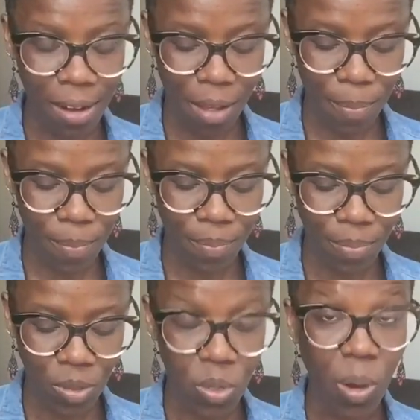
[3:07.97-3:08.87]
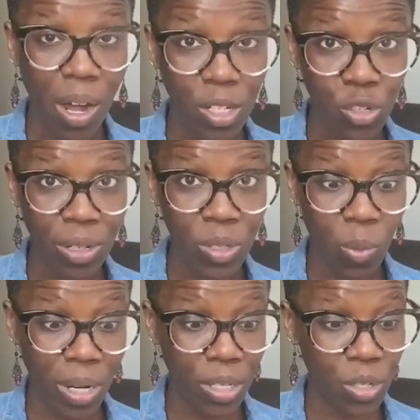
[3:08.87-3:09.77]
up to
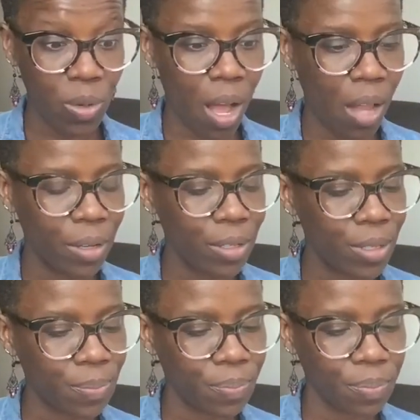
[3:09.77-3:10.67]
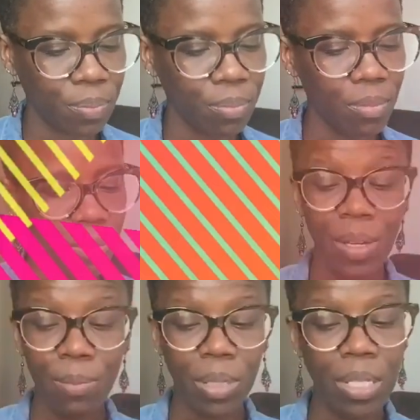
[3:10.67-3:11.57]
$122.
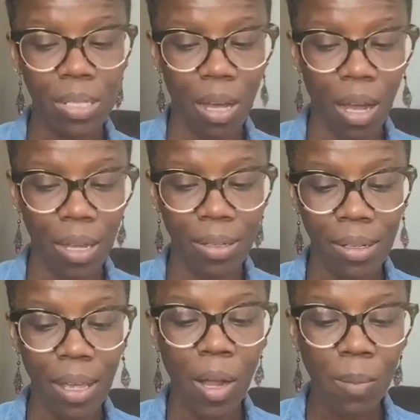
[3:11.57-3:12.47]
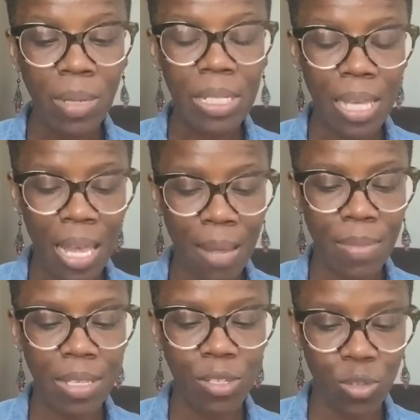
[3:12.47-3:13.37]
Please, God, help me tame
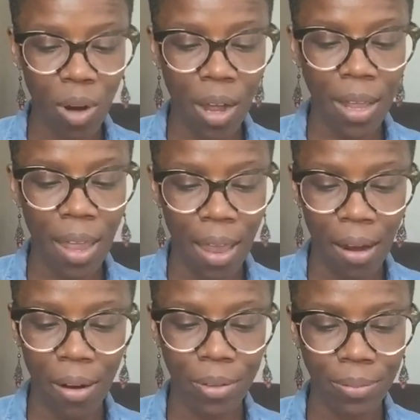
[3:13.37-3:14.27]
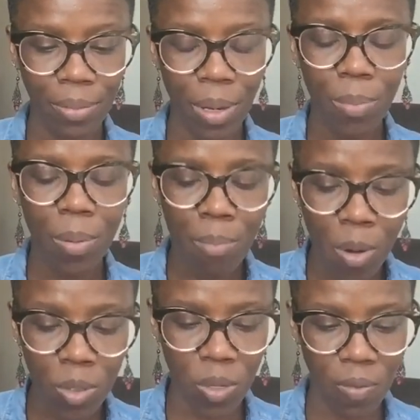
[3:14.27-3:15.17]
this dry hair, but
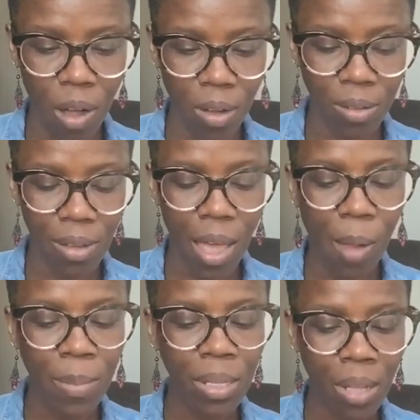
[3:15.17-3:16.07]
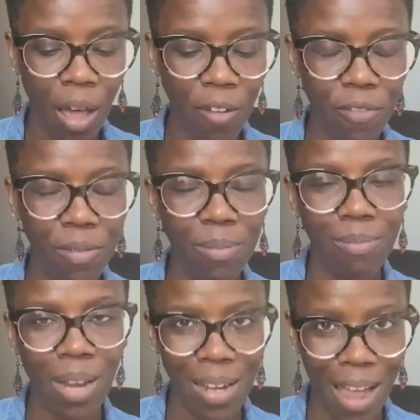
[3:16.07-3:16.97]
most of all, help me love
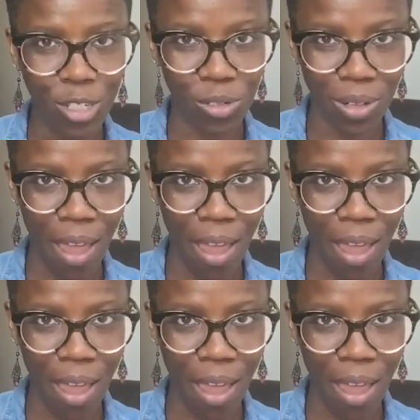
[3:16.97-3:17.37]
my natural